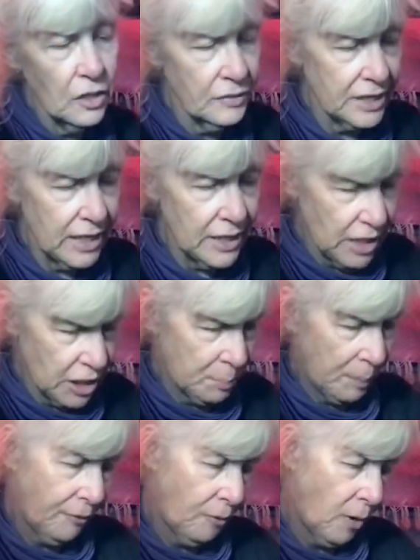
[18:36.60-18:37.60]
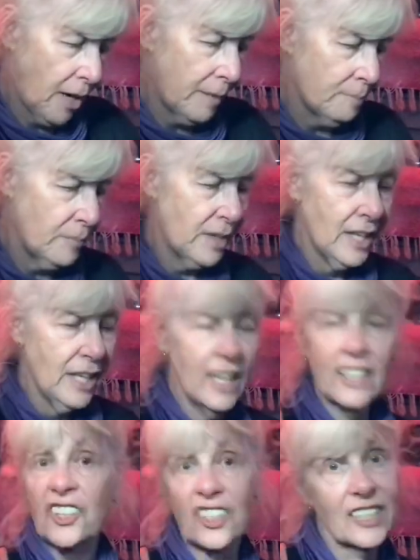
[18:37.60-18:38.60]
seen this before.
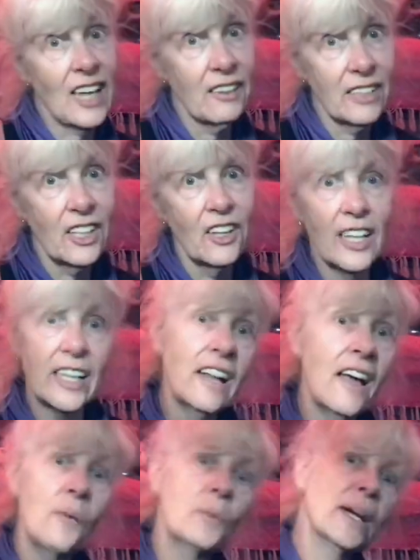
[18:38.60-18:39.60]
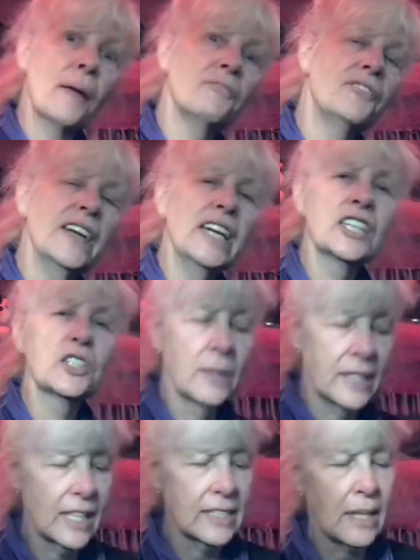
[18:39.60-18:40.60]
It just sounded good. When I'm finished
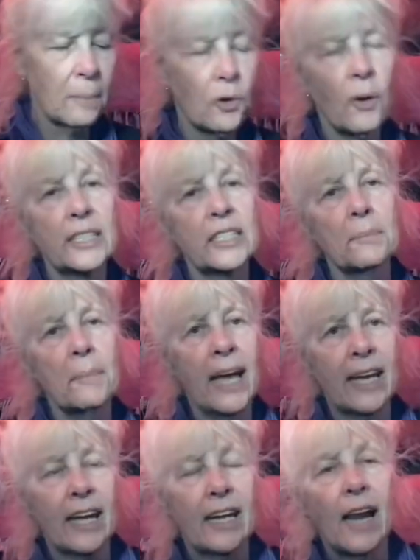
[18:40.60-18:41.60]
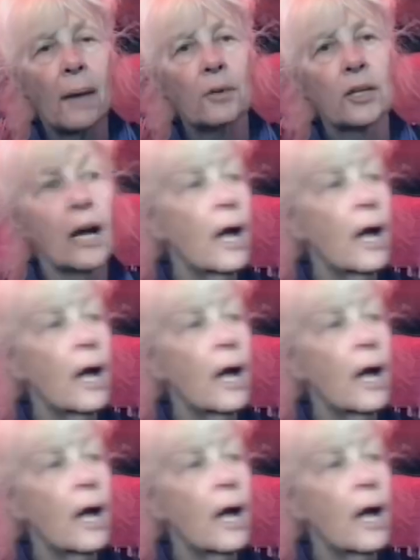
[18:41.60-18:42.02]
with this, I'm going to make it. I'm gonna